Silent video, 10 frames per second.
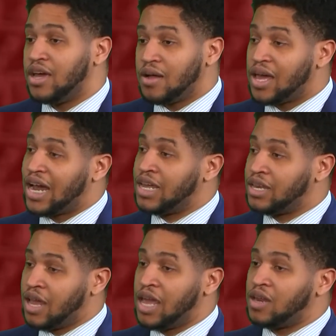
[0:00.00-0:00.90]

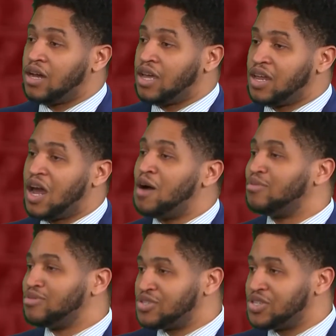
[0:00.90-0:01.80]
And it
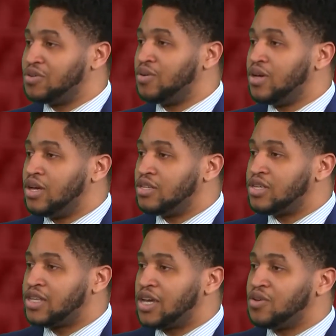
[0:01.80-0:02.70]
humbles you to
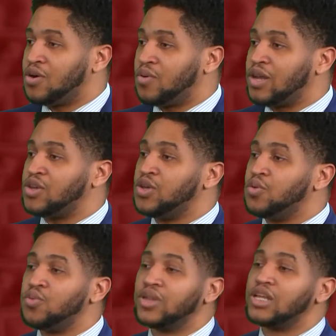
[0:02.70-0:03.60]
say, you know what, do you
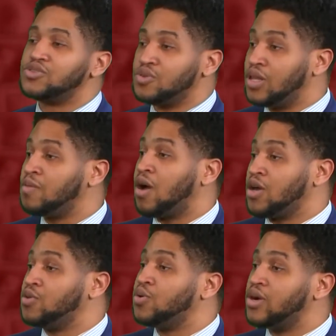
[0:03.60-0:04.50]
really, truly, are
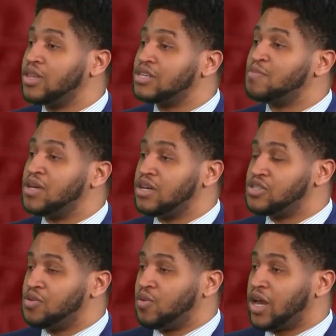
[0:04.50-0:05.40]
you doing this because
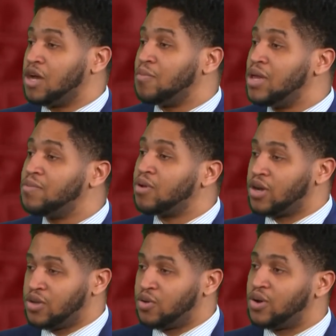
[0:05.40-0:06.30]
you want to help people, or are
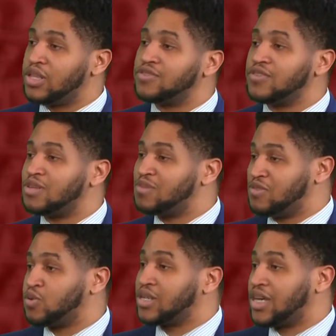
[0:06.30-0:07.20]
you doing this for some
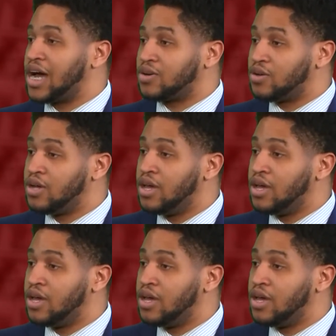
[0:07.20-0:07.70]
sort of title?